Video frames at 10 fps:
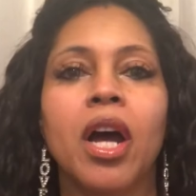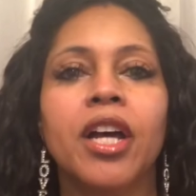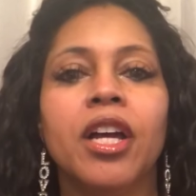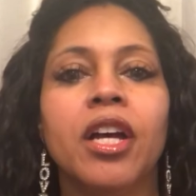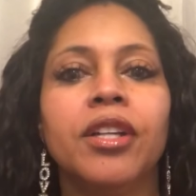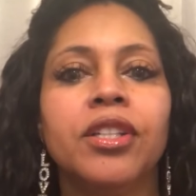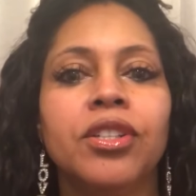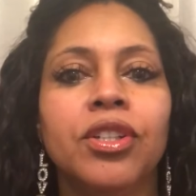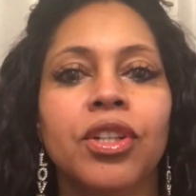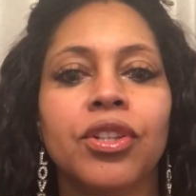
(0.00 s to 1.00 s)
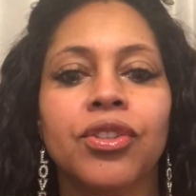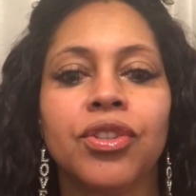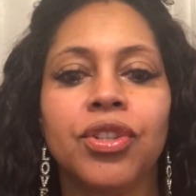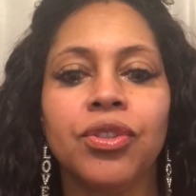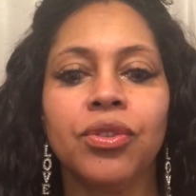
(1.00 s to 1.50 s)

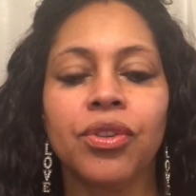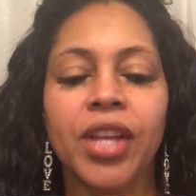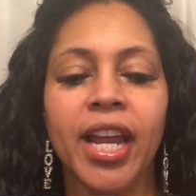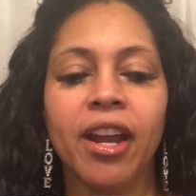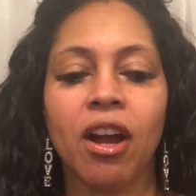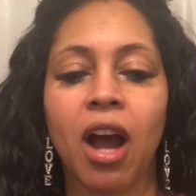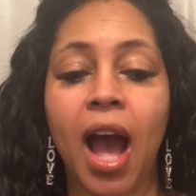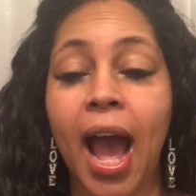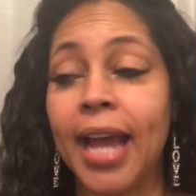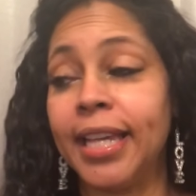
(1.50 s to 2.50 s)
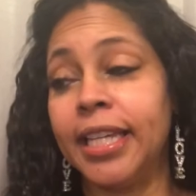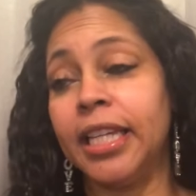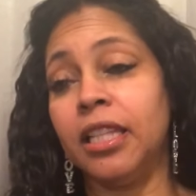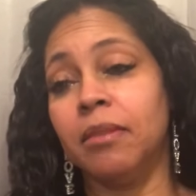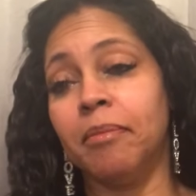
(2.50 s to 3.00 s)
until they, i.e.,
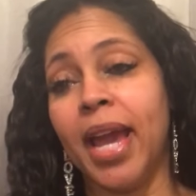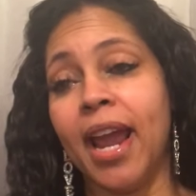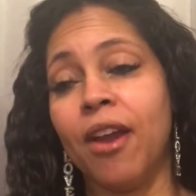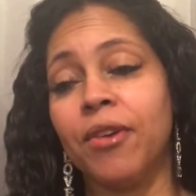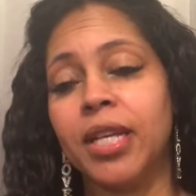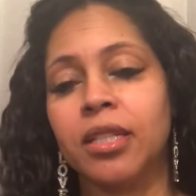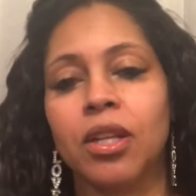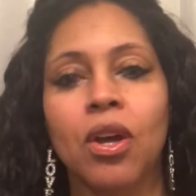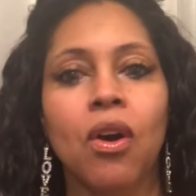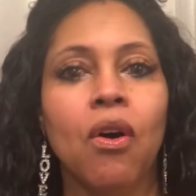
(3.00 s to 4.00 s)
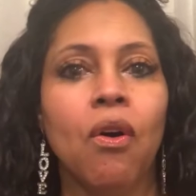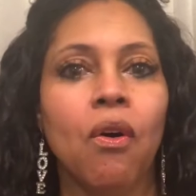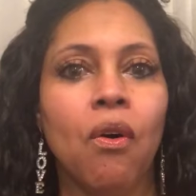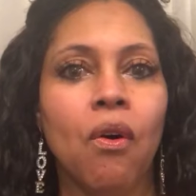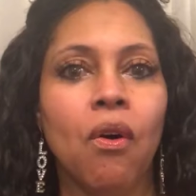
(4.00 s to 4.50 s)
either marriage
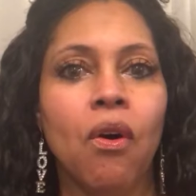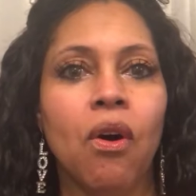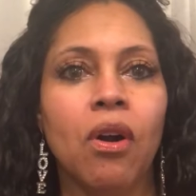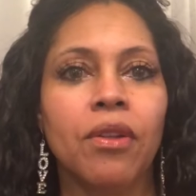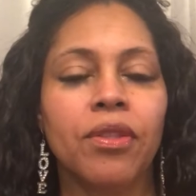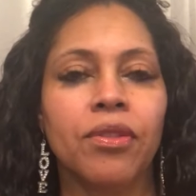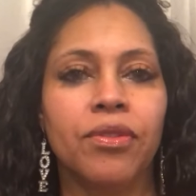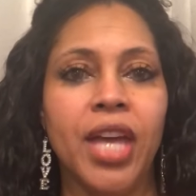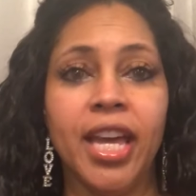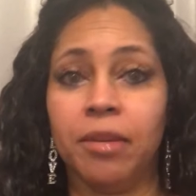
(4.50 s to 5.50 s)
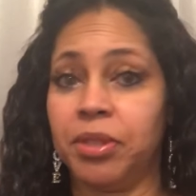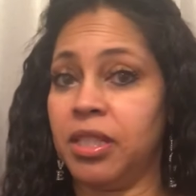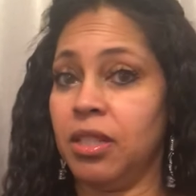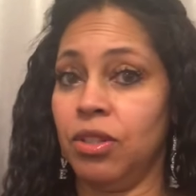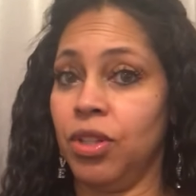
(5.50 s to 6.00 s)
or they, have,
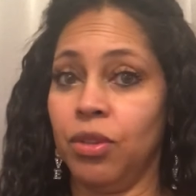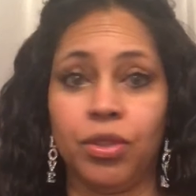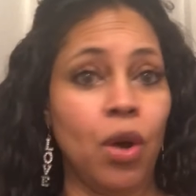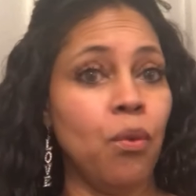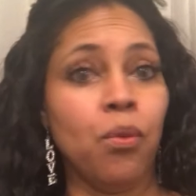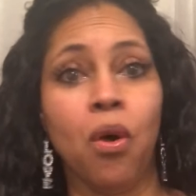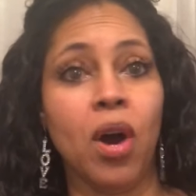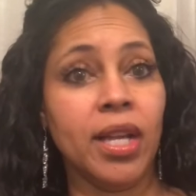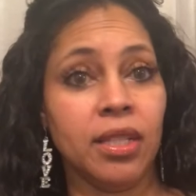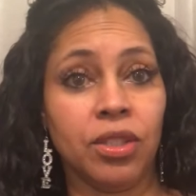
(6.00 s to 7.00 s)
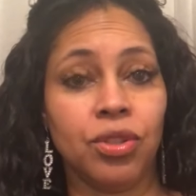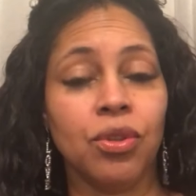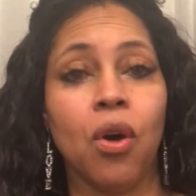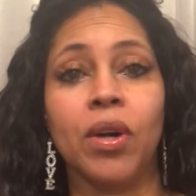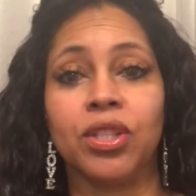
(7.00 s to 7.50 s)
you know, don't want to
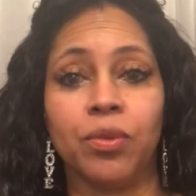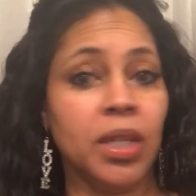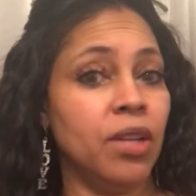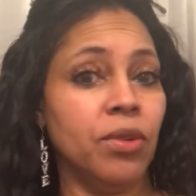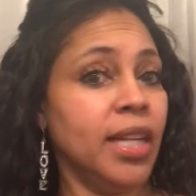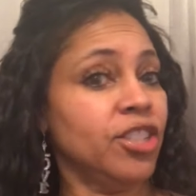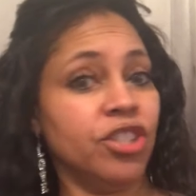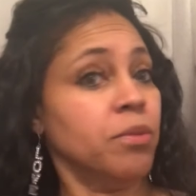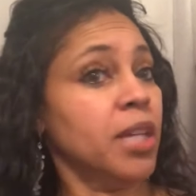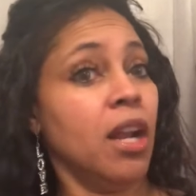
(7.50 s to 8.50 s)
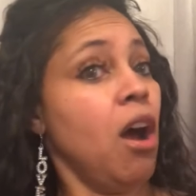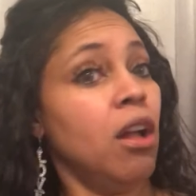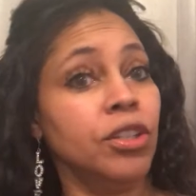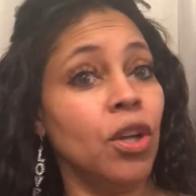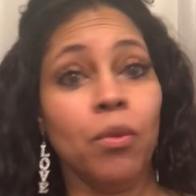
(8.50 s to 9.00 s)
go into relationships at
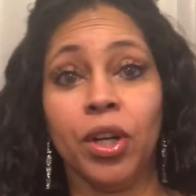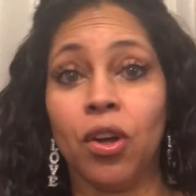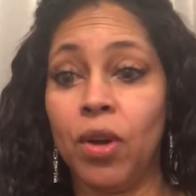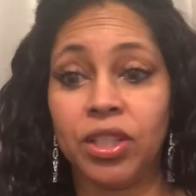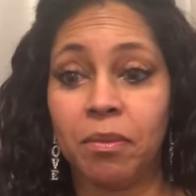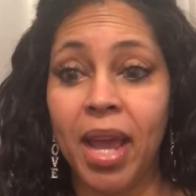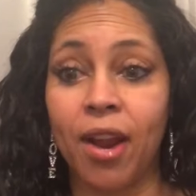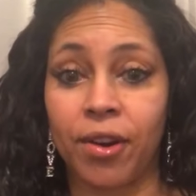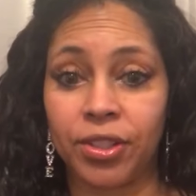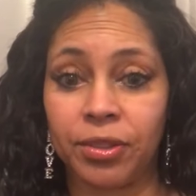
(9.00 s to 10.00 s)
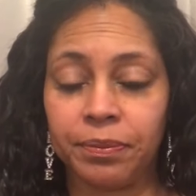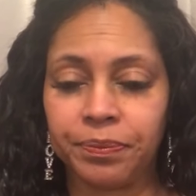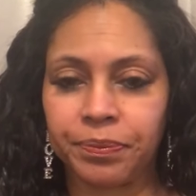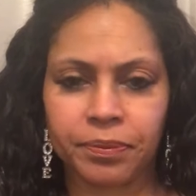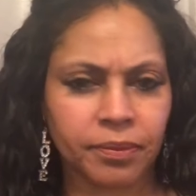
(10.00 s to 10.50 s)
all or don't want to go into marriage.
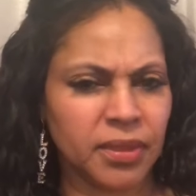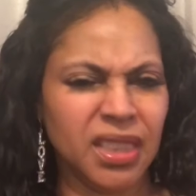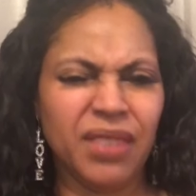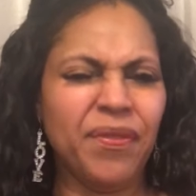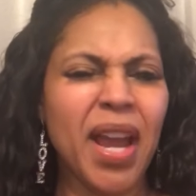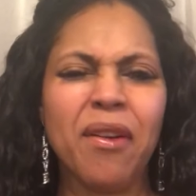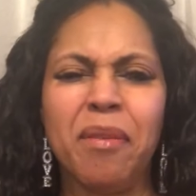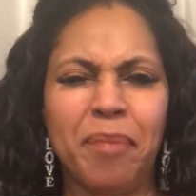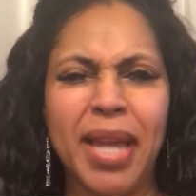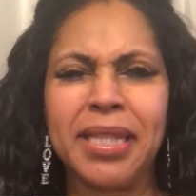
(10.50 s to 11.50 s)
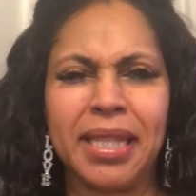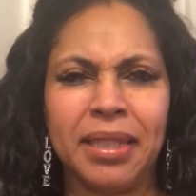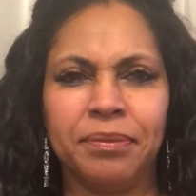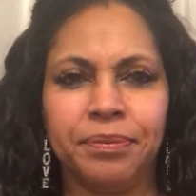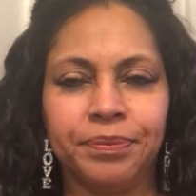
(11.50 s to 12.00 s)
It's a very
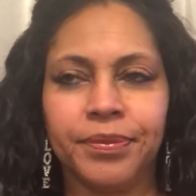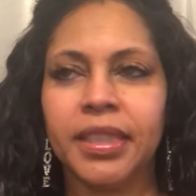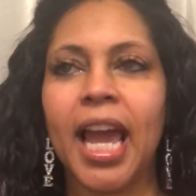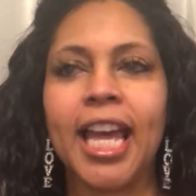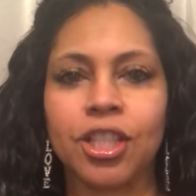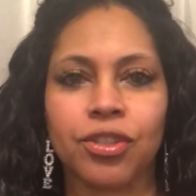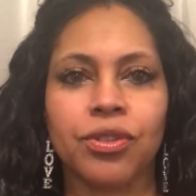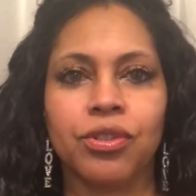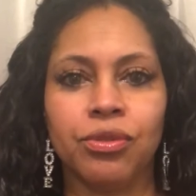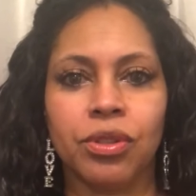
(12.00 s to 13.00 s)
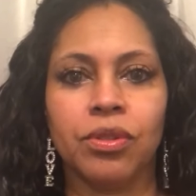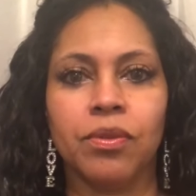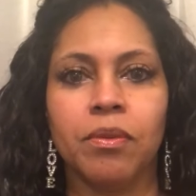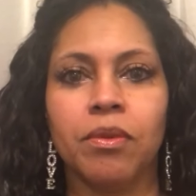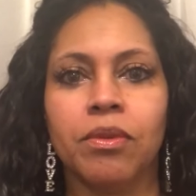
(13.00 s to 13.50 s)
basic answer to
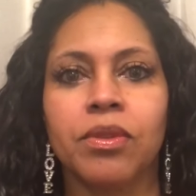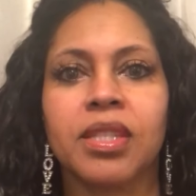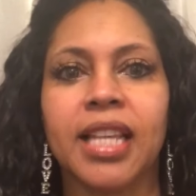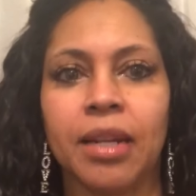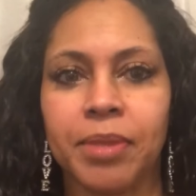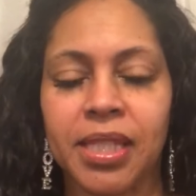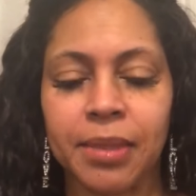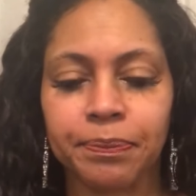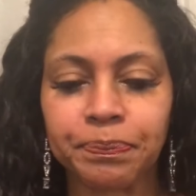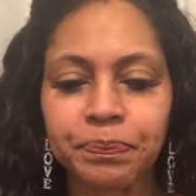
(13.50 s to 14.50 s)
celibacy